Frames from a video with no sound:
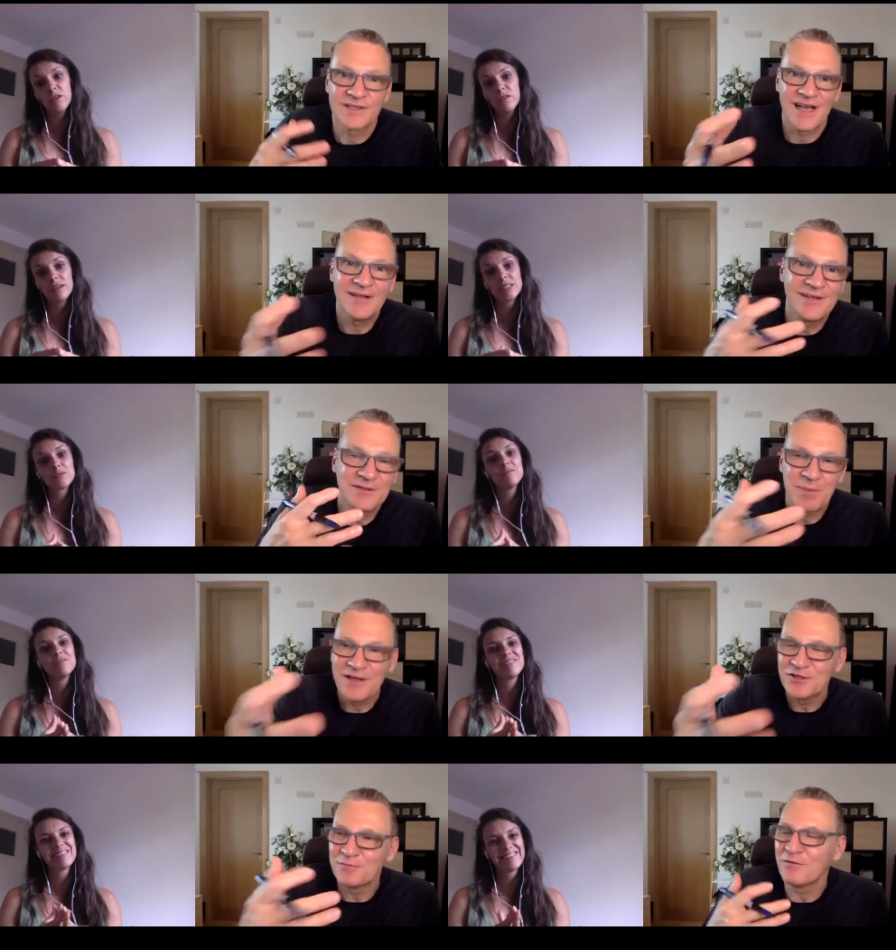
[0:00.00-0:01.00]
Speaker 1: is,
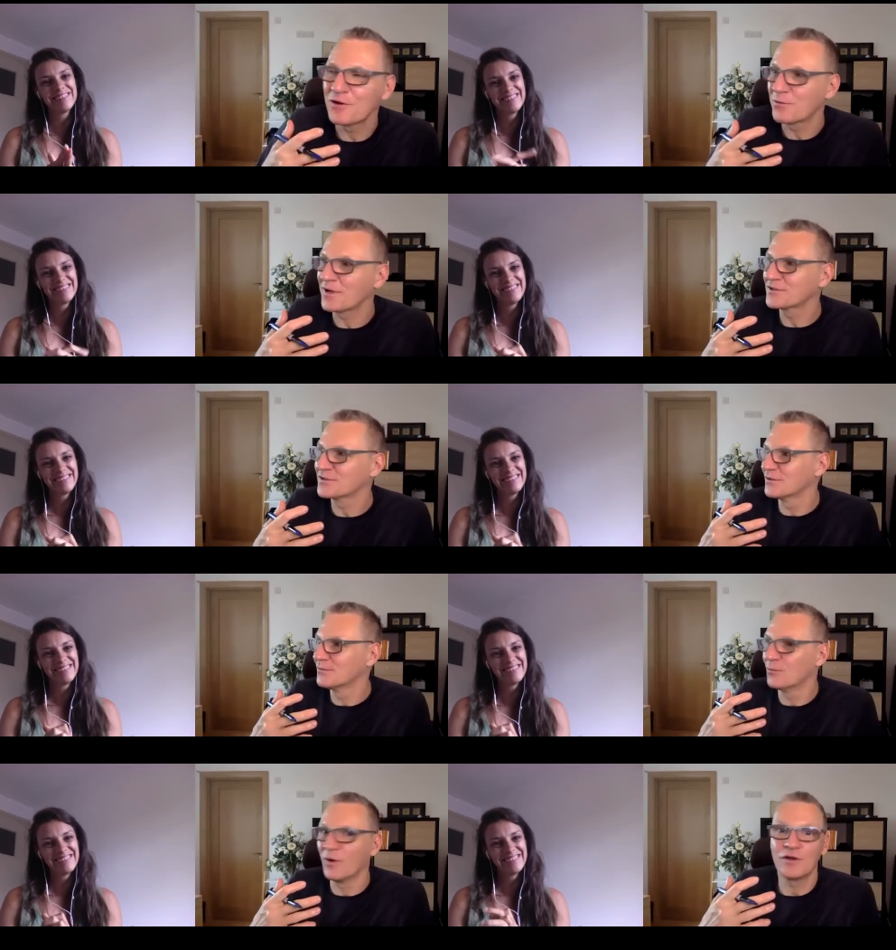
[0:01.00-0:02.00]
Speaker 2: explain to me real quick. So,
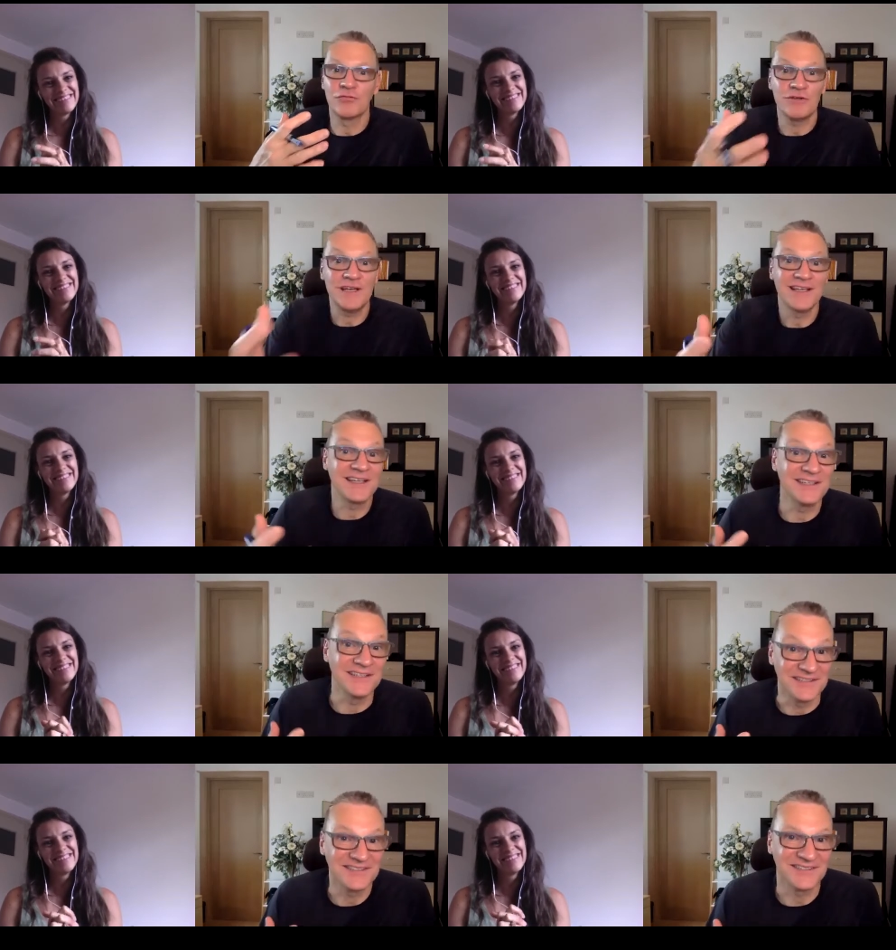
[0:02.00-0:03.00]
what a reading
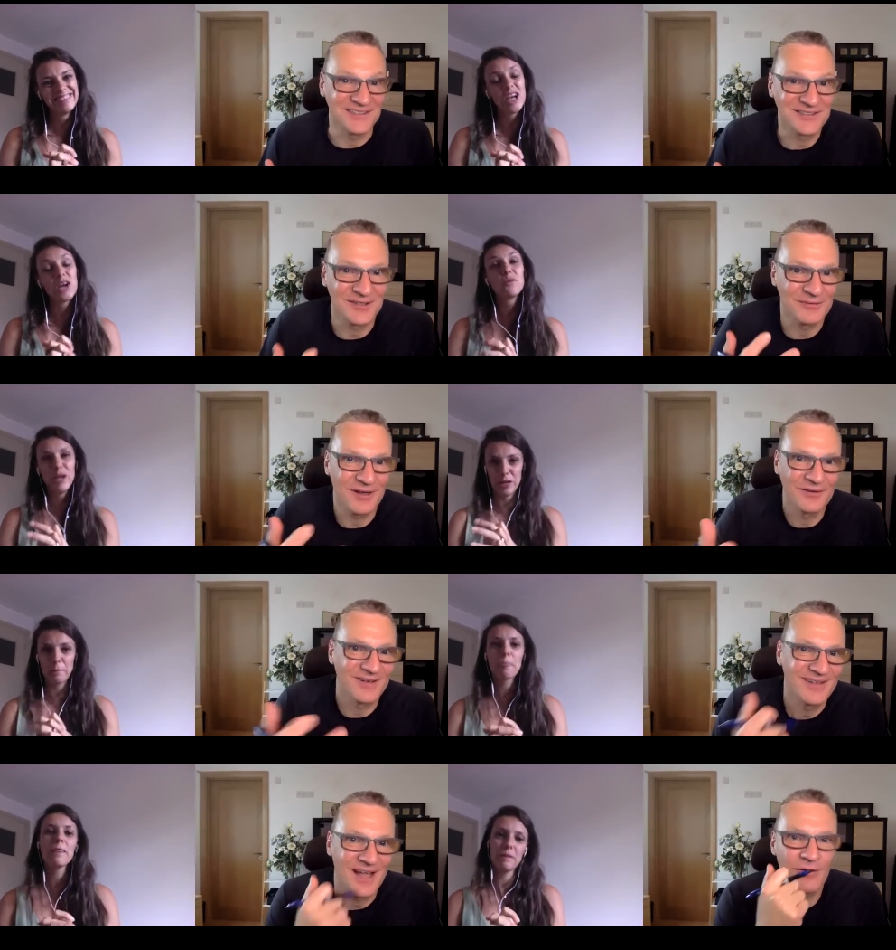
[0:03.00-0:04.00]
is, you know, so
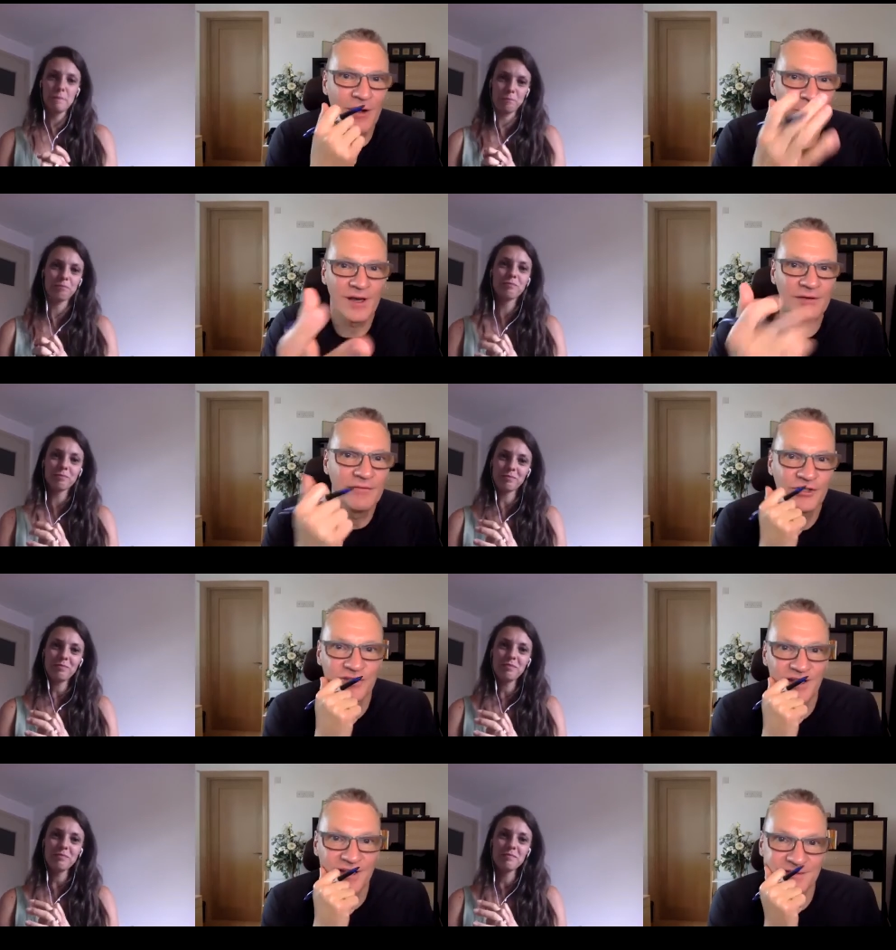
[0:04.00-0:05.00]
How, how would I
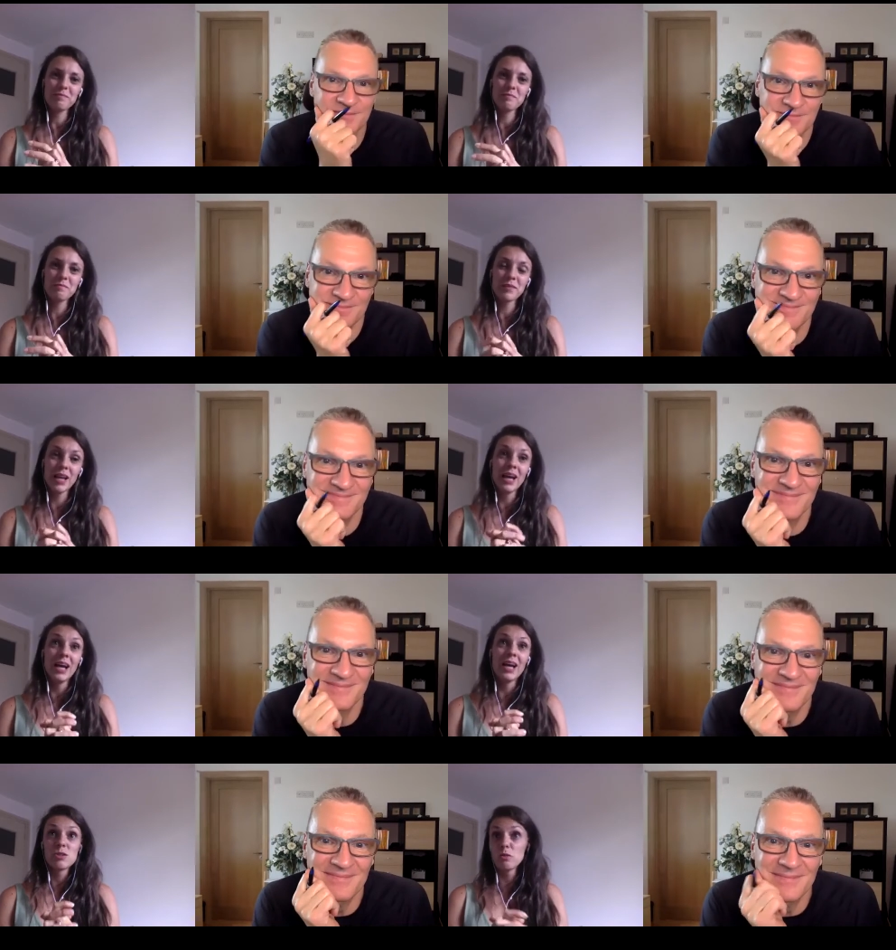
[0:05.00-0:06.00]
envision that?
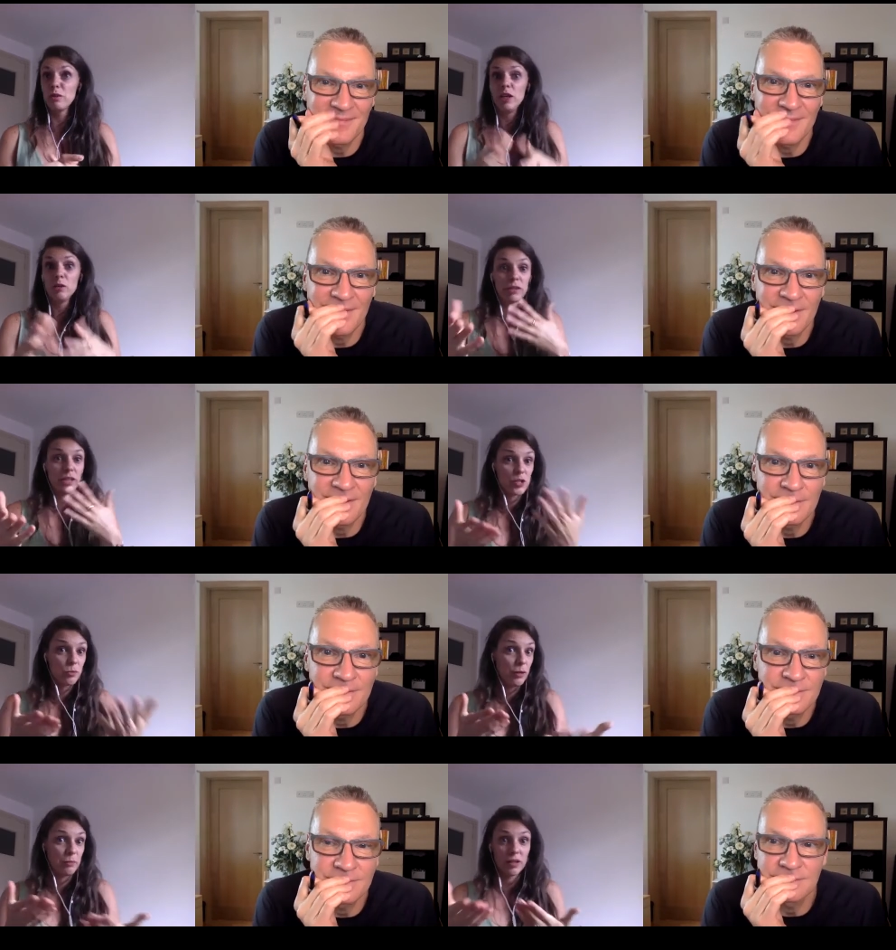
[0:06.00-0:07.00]
Speaker 1: so a reading would
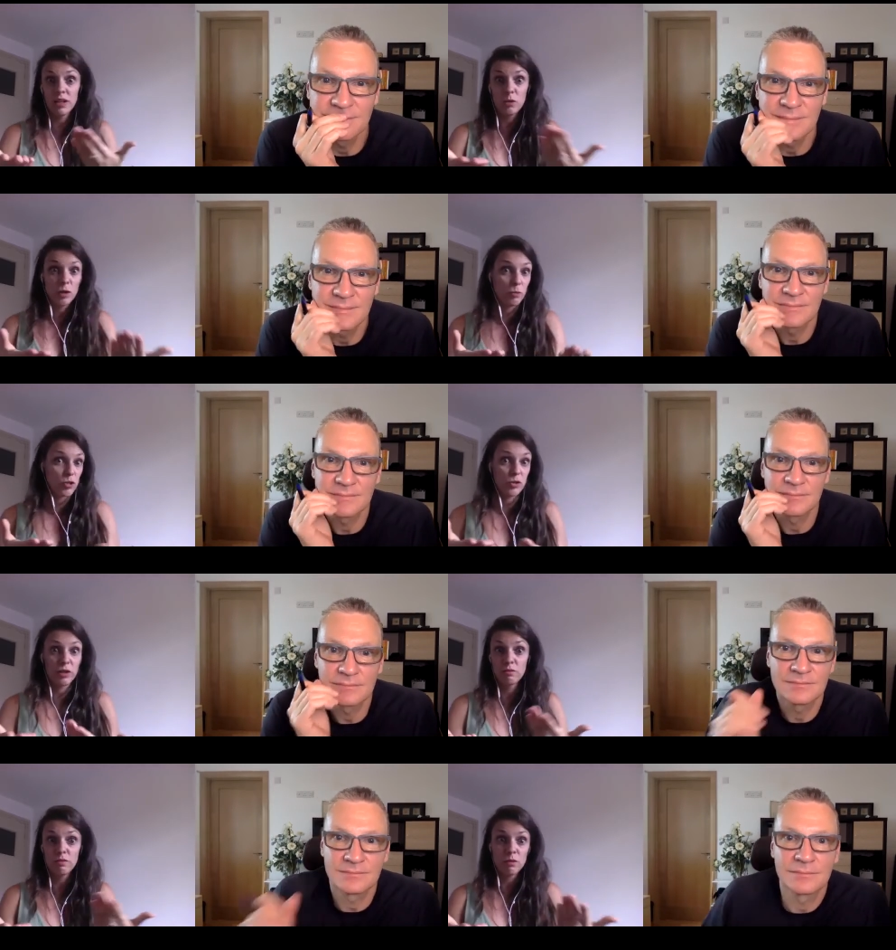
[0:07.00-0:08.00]
literally be like we were
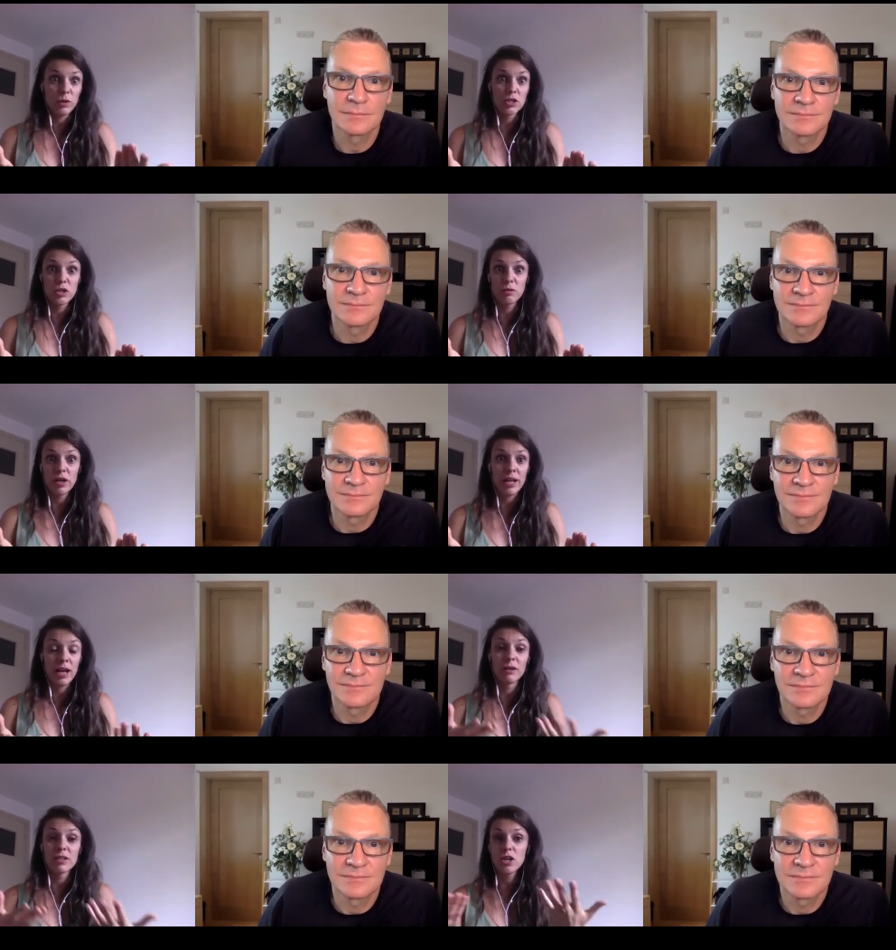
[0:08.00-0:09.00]
doing we are doing right now
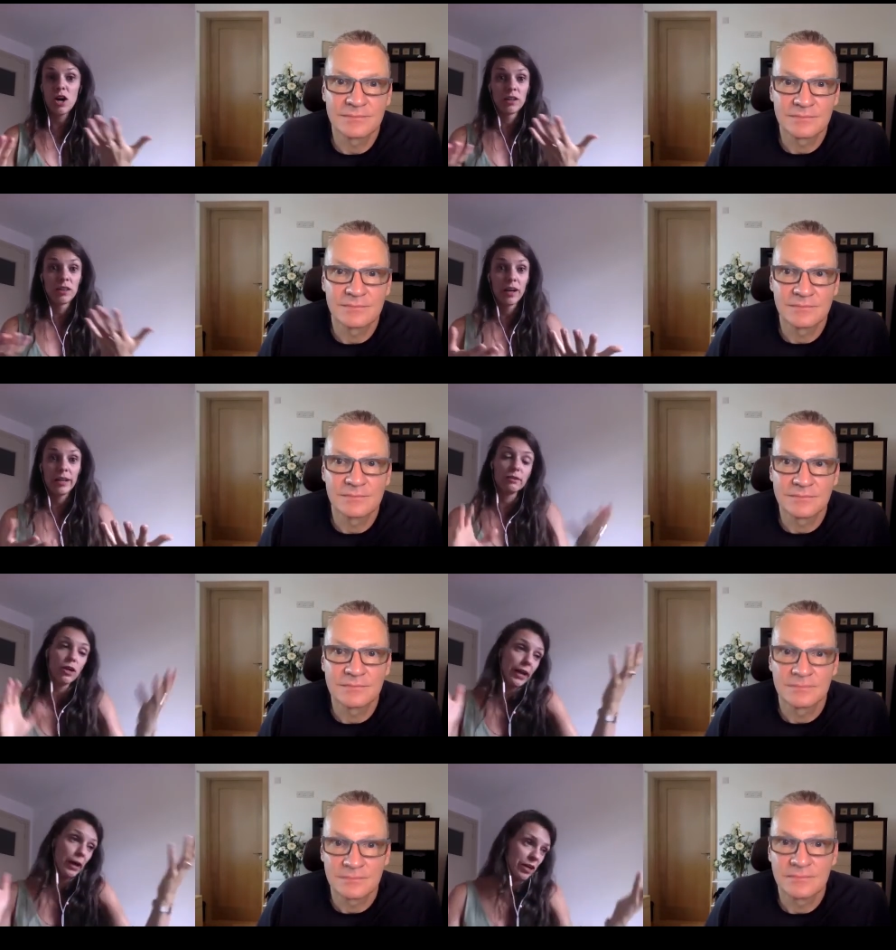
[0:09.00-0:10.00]
it's an online it
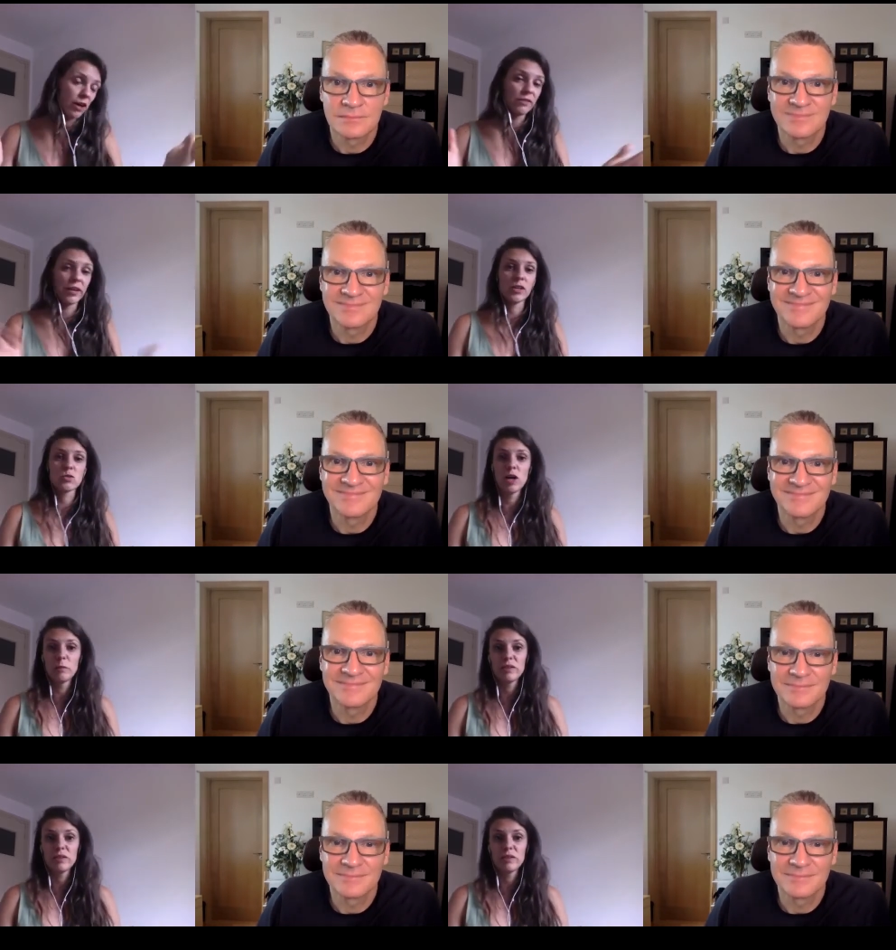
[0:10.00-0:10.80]
can be offline as well but